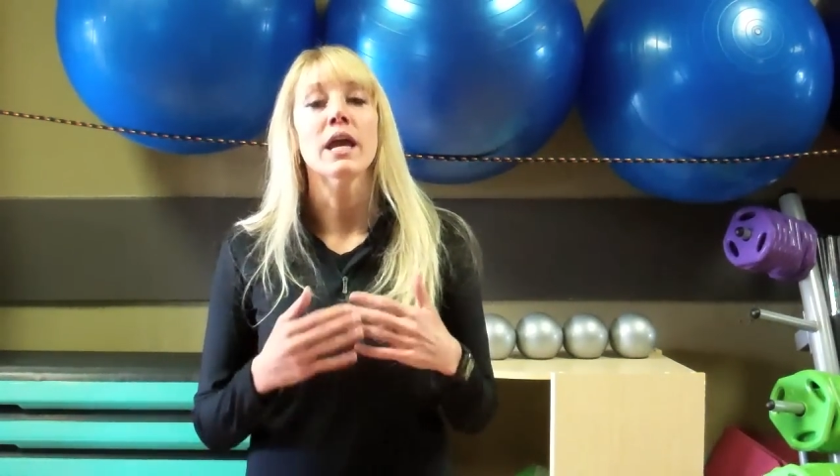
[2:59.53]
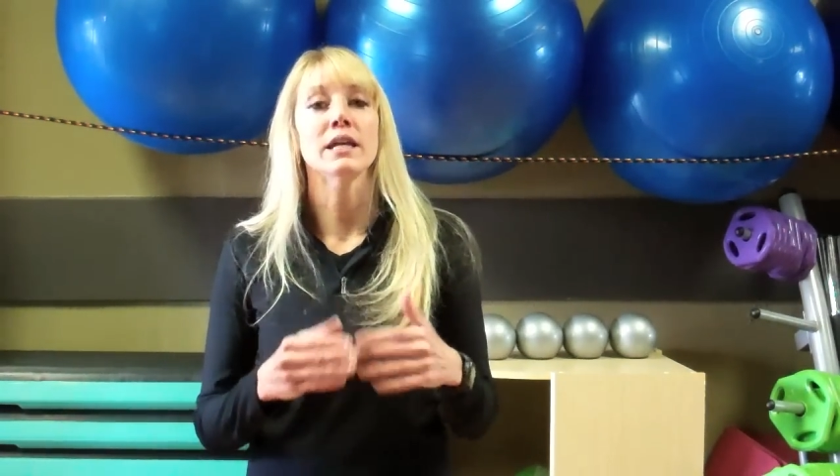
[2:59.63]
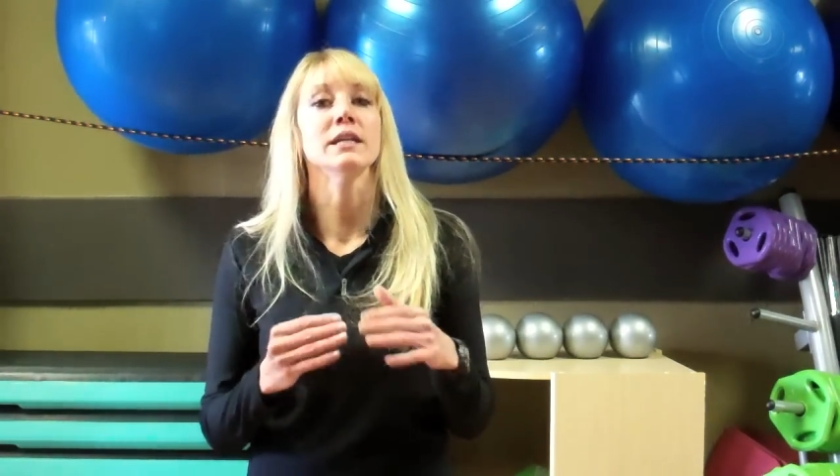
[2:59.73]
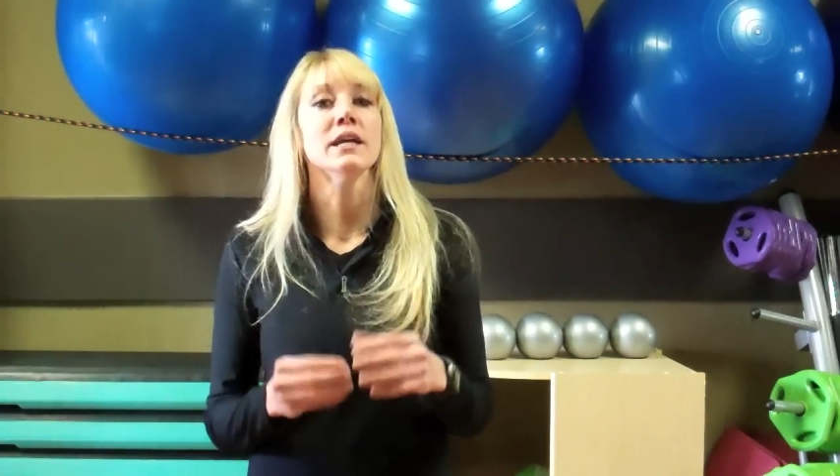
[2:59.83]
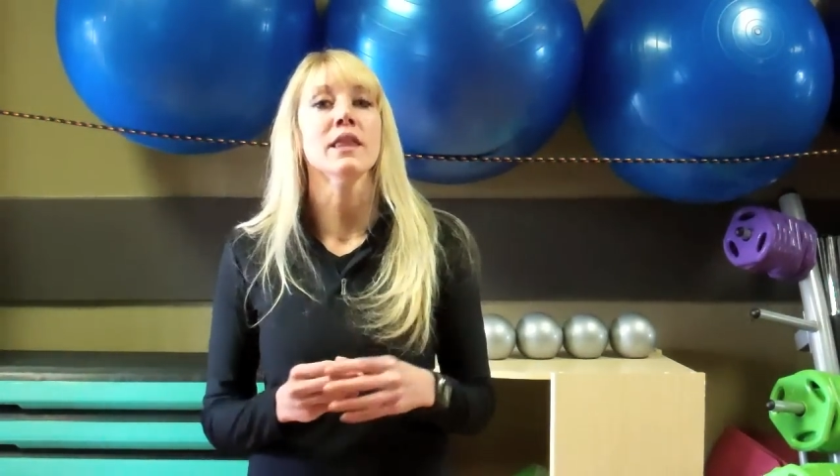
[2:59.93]

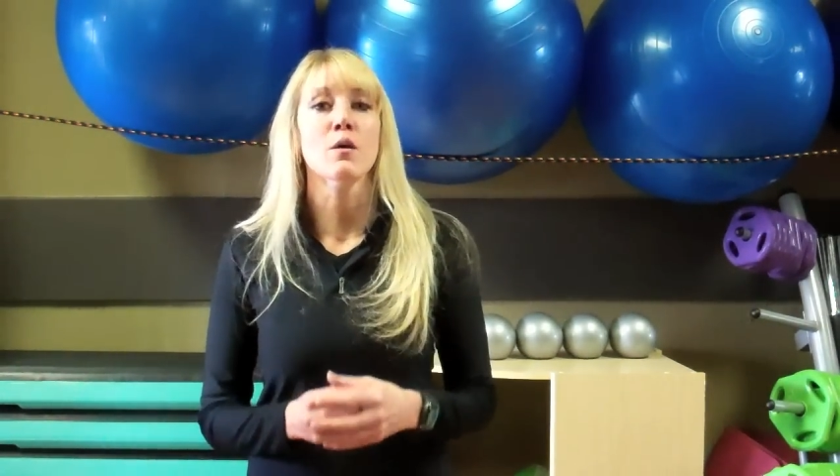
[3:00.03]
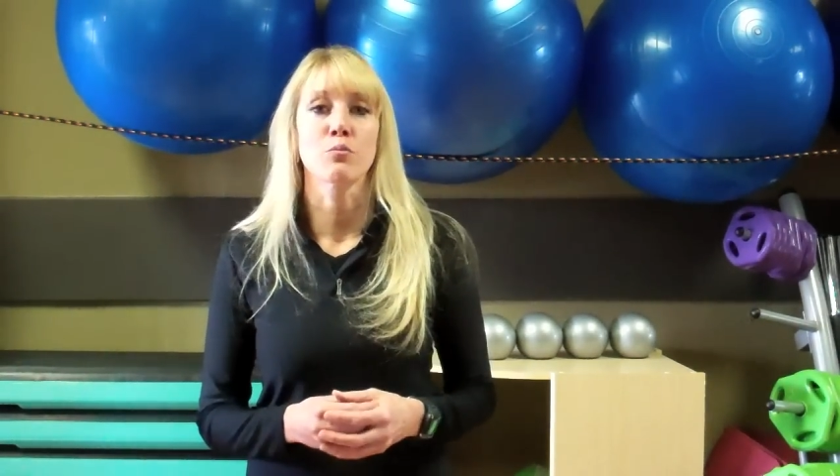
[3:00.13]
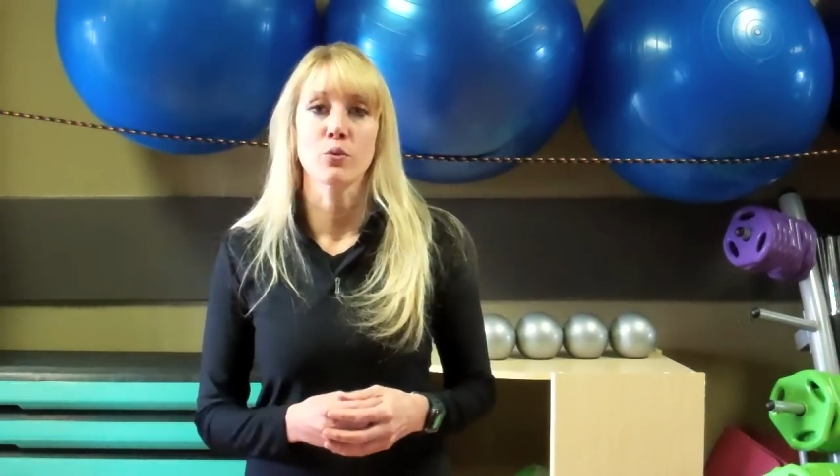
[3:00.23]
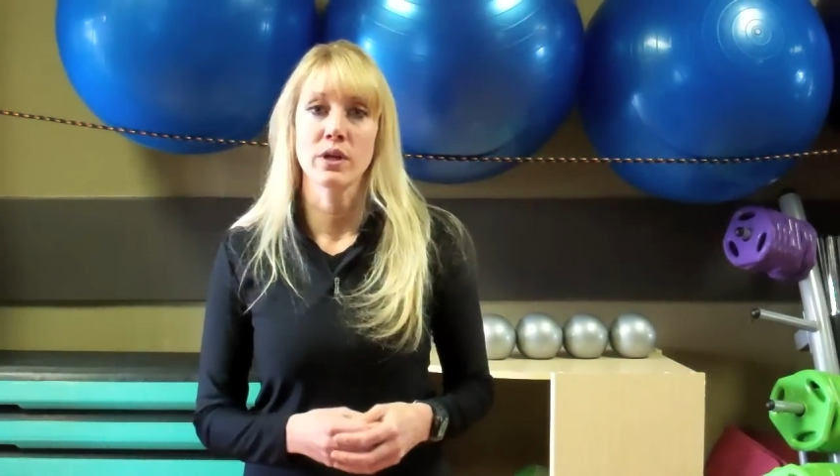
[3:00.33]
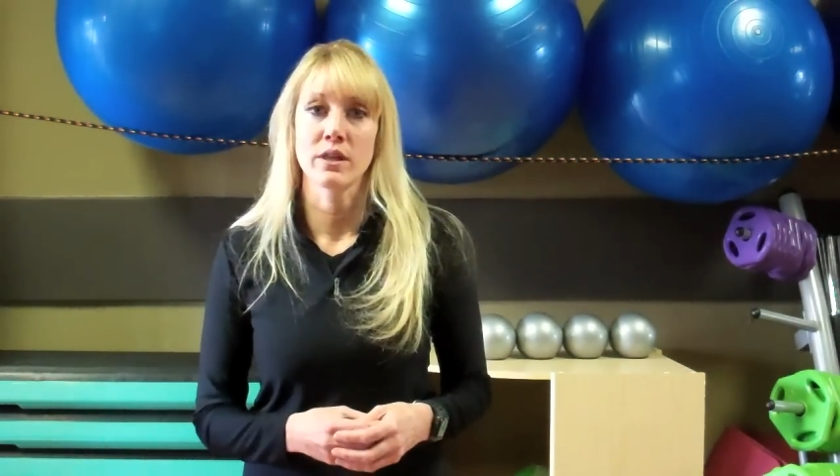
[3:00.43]
and to get that
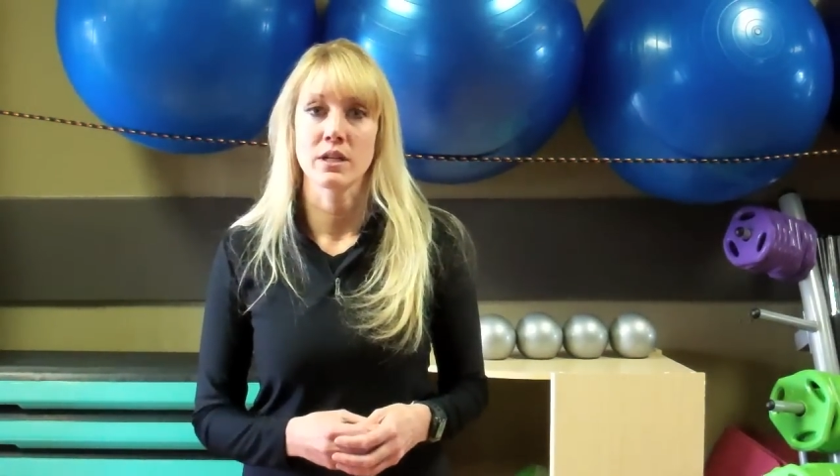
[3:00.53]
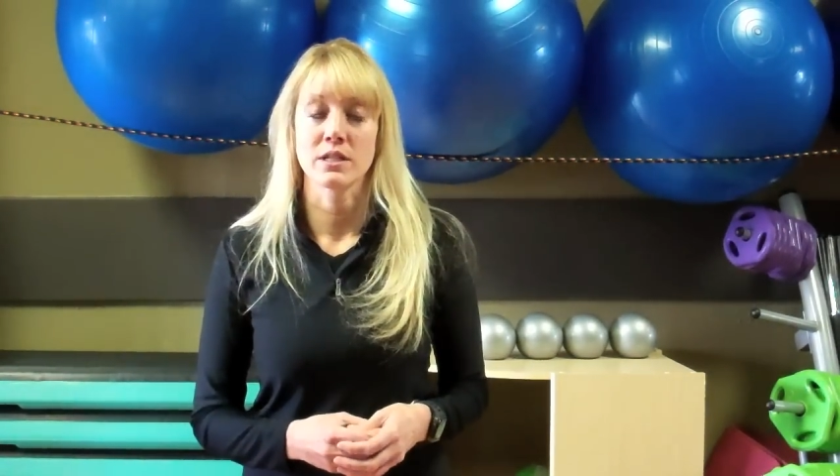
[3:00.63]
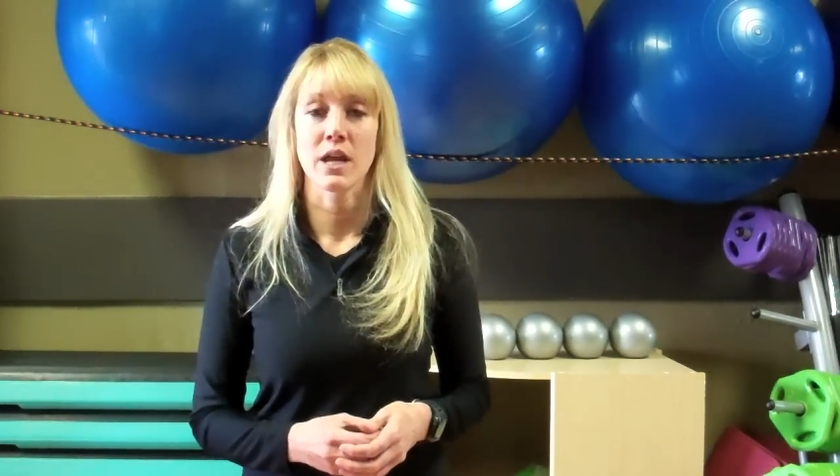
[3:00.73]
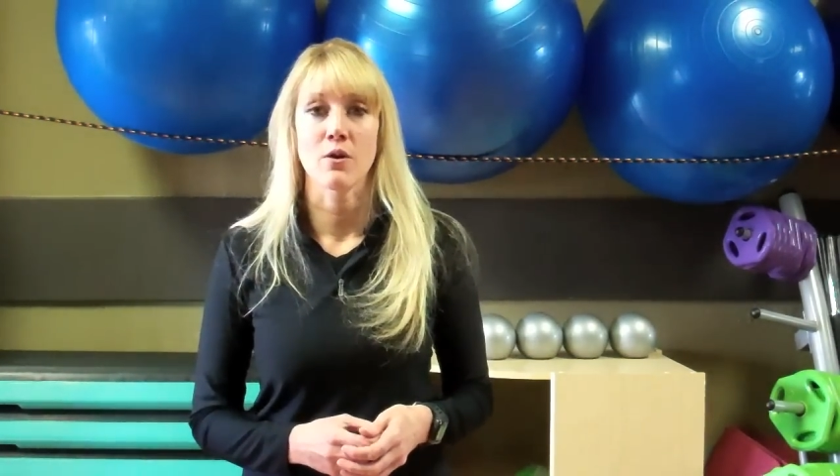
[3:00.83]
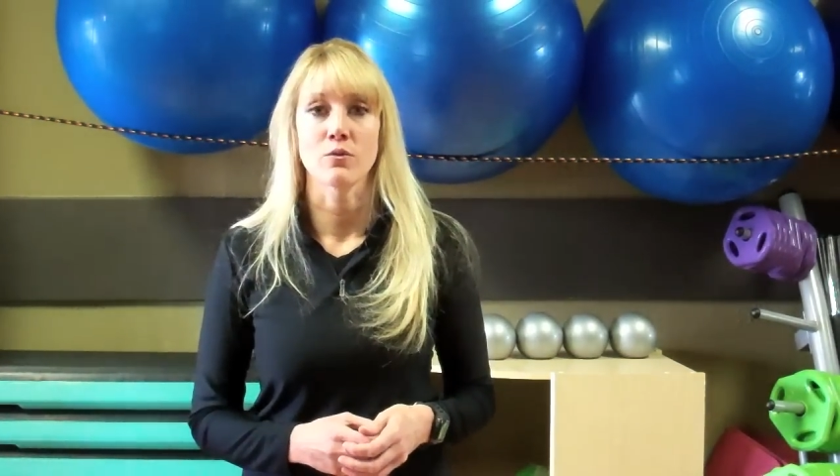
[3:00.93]
breathing
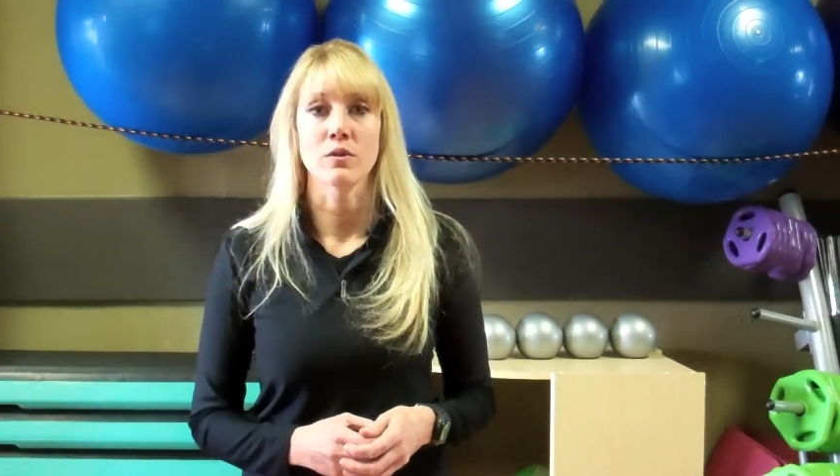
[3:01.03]
down.